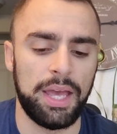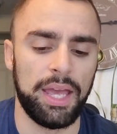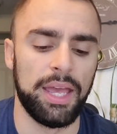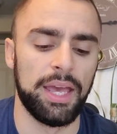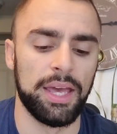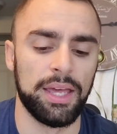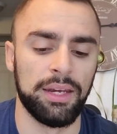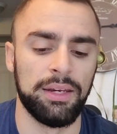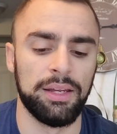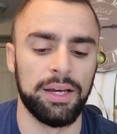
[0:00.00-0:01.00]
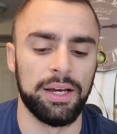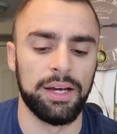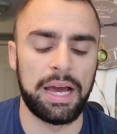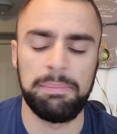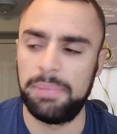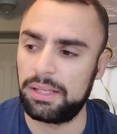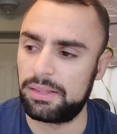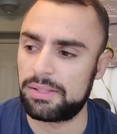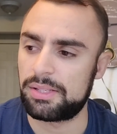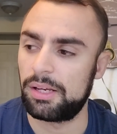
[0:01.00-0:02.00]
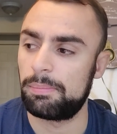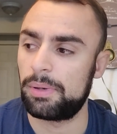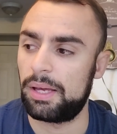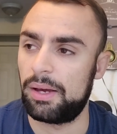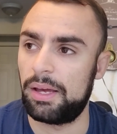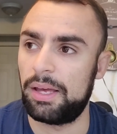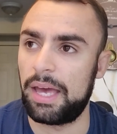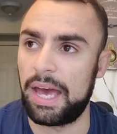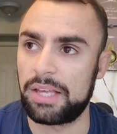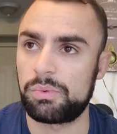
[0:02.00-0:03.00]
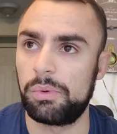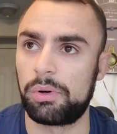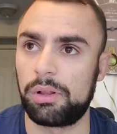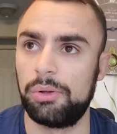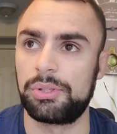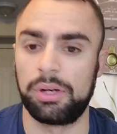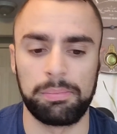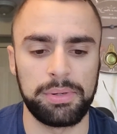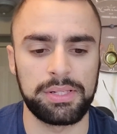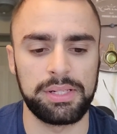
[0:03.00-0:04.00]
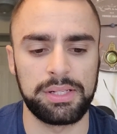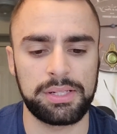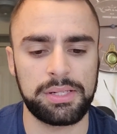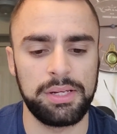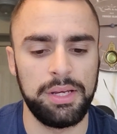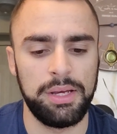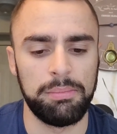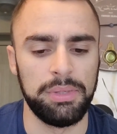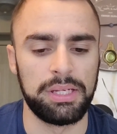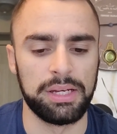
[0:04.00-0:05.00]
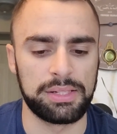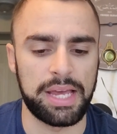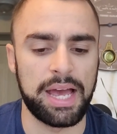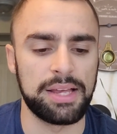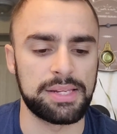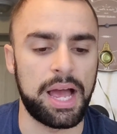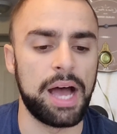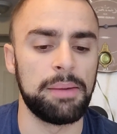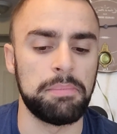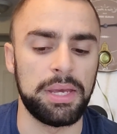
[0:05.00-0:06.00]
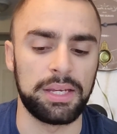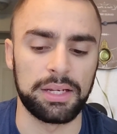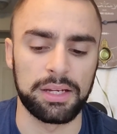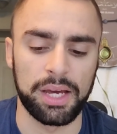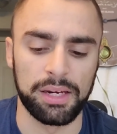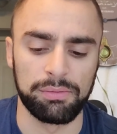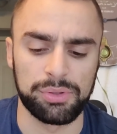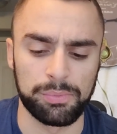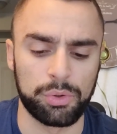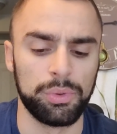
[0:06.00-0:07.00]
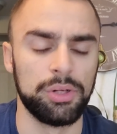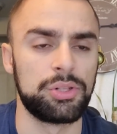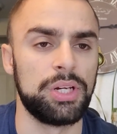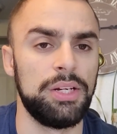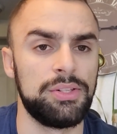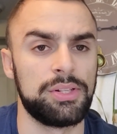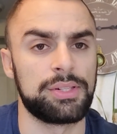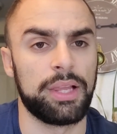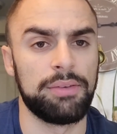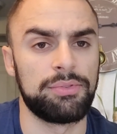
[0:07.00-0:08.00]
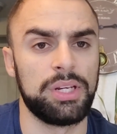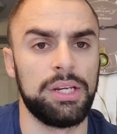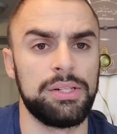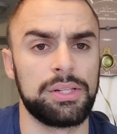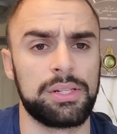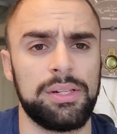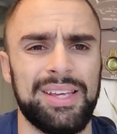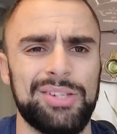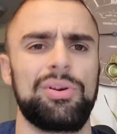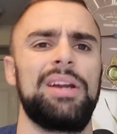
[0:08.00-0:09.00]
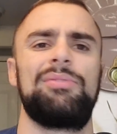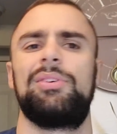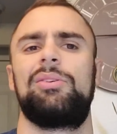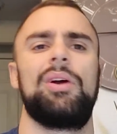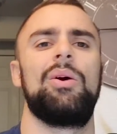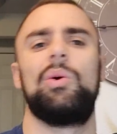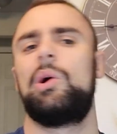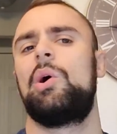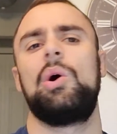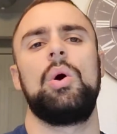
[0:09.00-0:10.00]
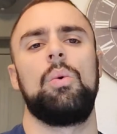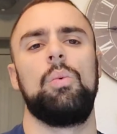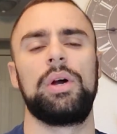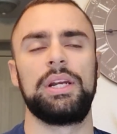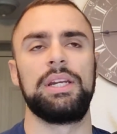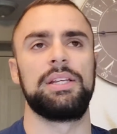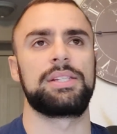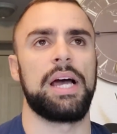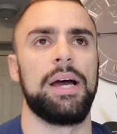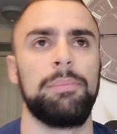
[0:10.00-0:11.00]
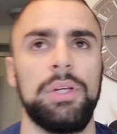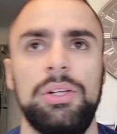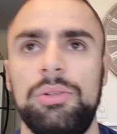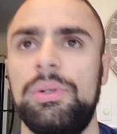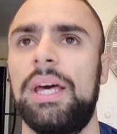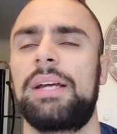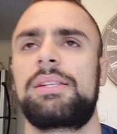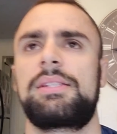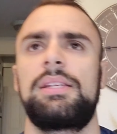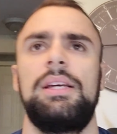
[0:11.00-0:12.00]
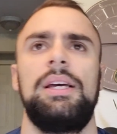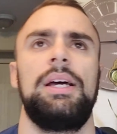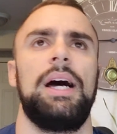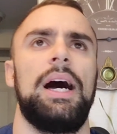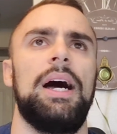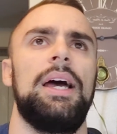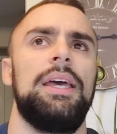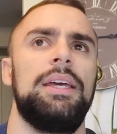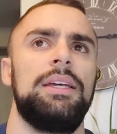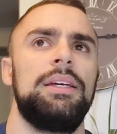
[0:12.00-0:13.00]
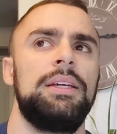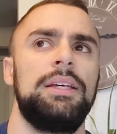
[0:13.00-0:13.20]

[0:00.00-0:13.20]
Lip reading: And I picked this up as we were closing our business because as I'm making kind of some career changes, life changes, and trying to figure out what it is I'm going to do next, I